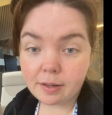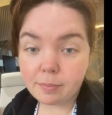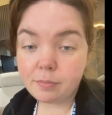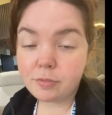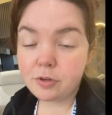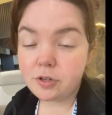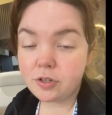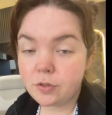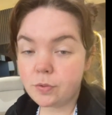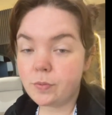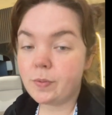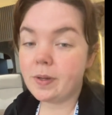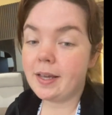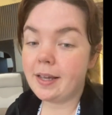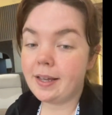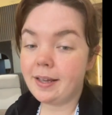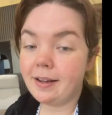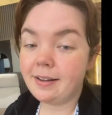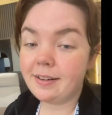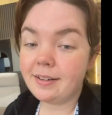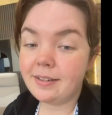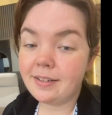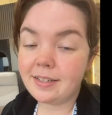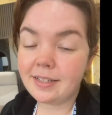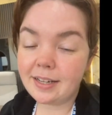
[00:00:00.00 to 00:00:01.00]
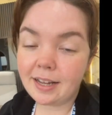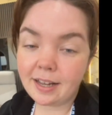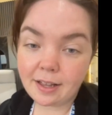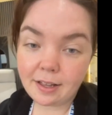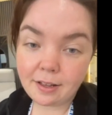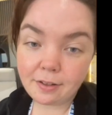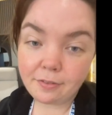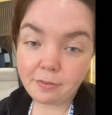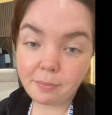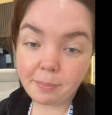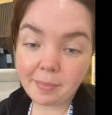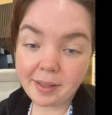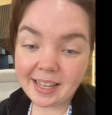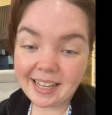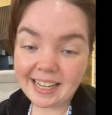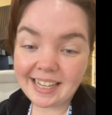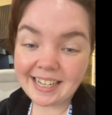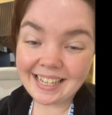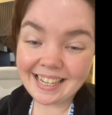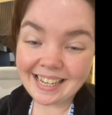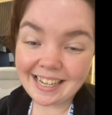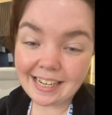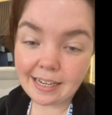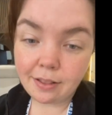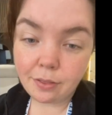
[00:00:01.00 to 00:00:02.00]
am just waiting to have my
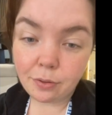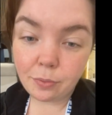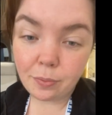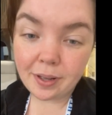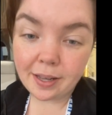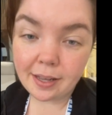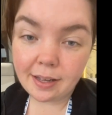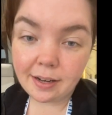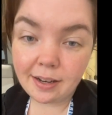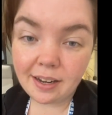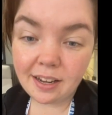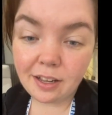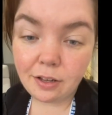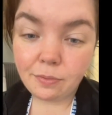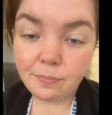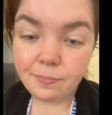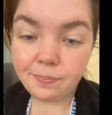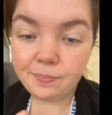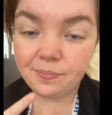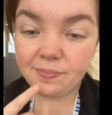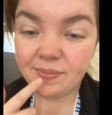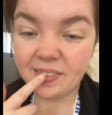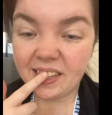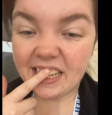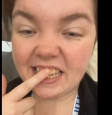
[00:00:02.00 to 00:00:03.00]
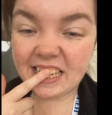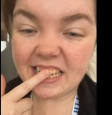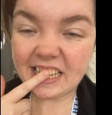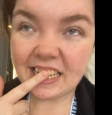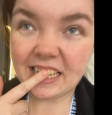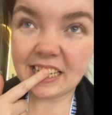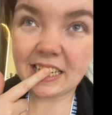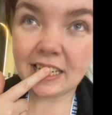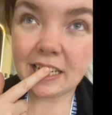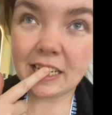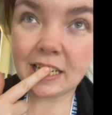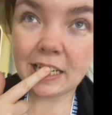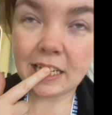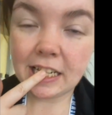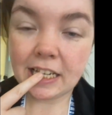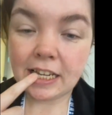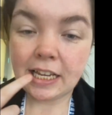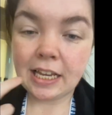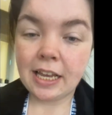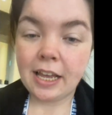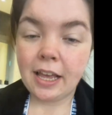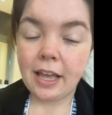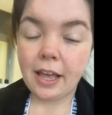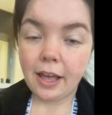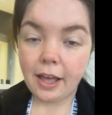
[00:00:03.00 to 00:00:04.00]
teeth brought in now.
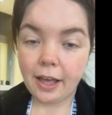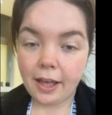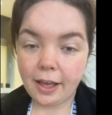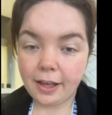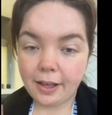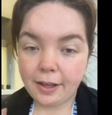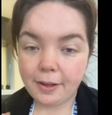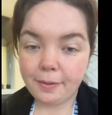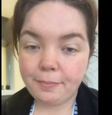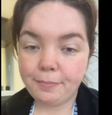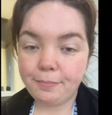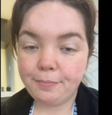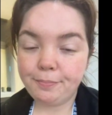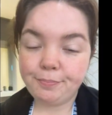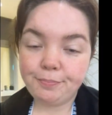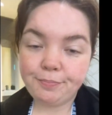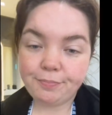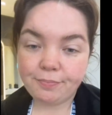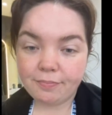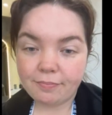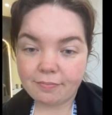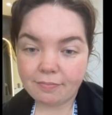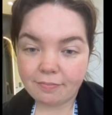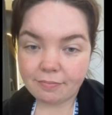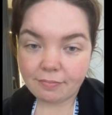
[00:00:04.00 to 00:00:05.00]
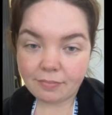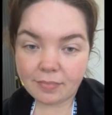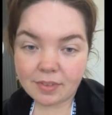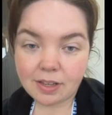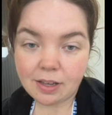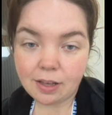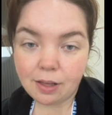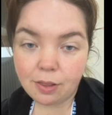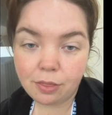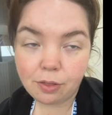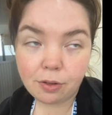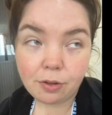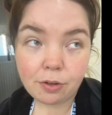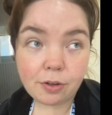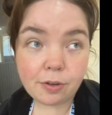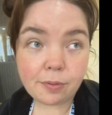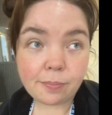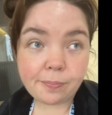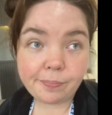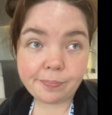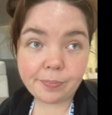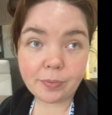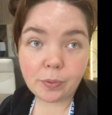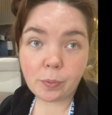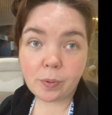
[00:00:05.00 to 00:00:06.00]
I thought,
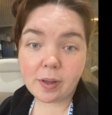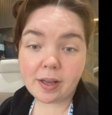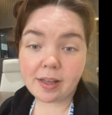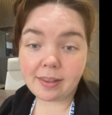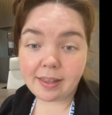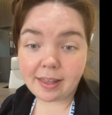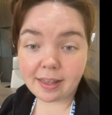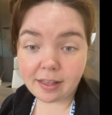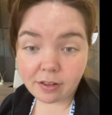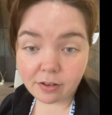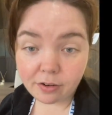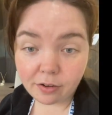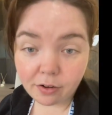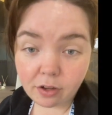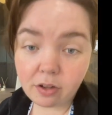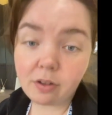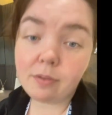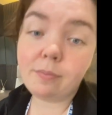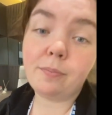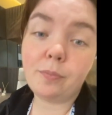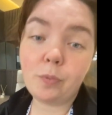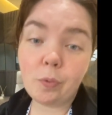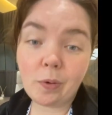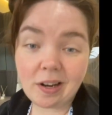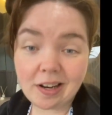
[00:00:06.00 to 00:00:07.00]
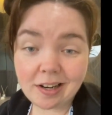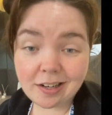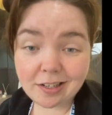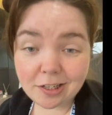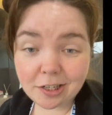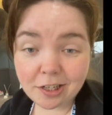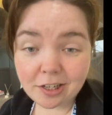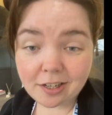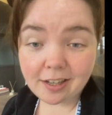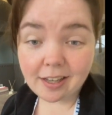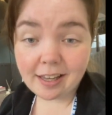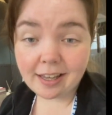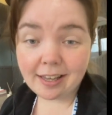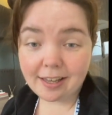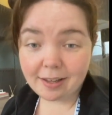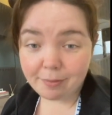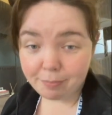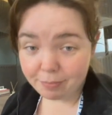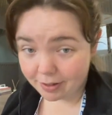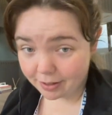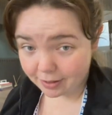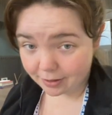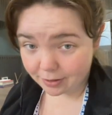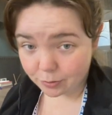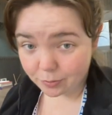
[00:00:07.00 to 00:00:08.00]
why the hell not? When in Turkey,
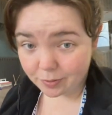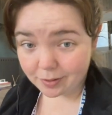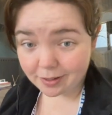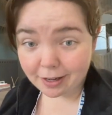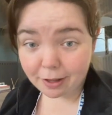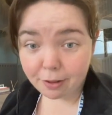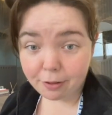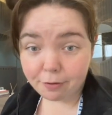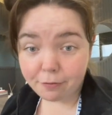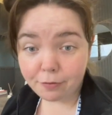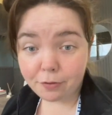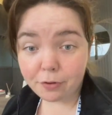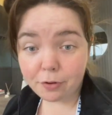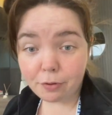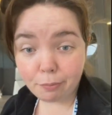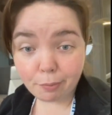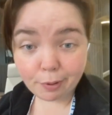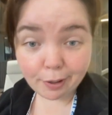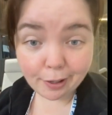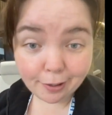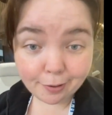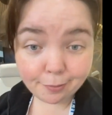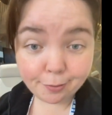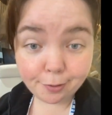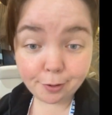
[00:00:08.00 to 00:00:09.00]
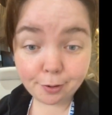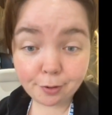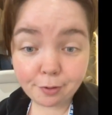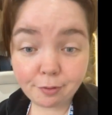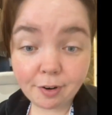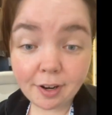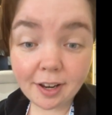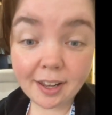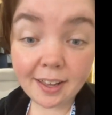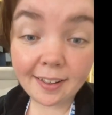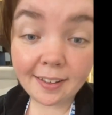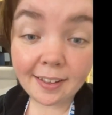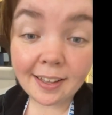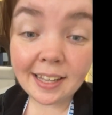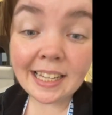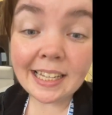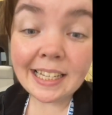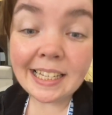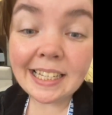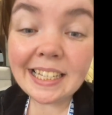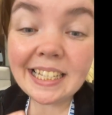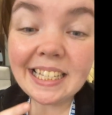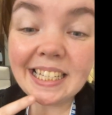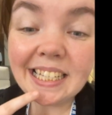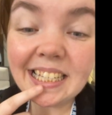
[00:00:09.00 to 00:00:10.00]
might as well get the full breakfast, right?
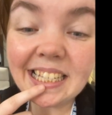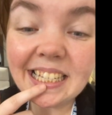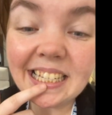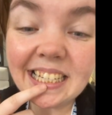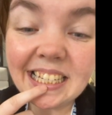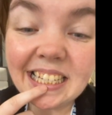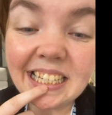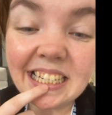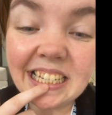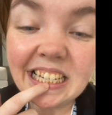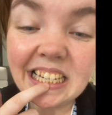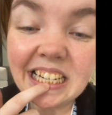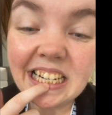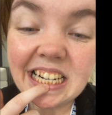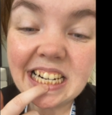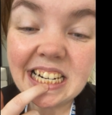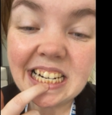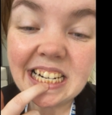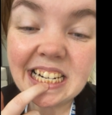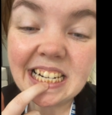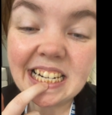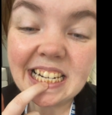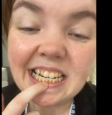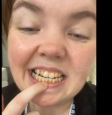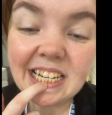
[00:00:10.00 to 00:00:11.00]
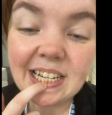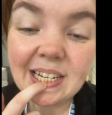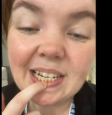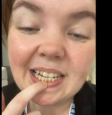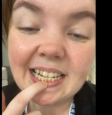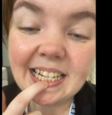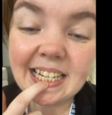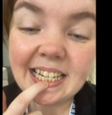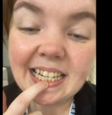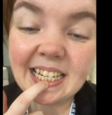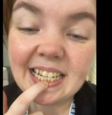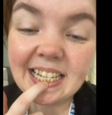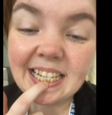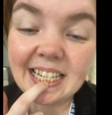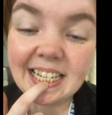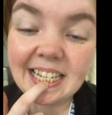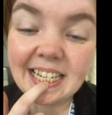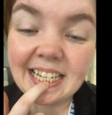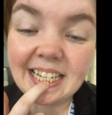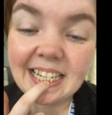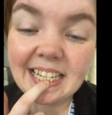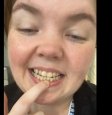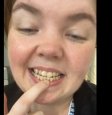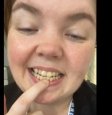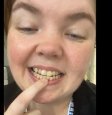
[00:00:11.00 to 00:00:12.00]
So can't wait to have
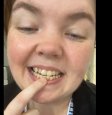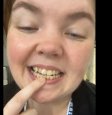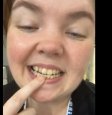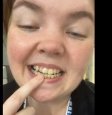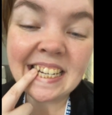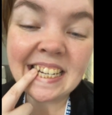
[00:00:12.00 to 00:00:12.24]
these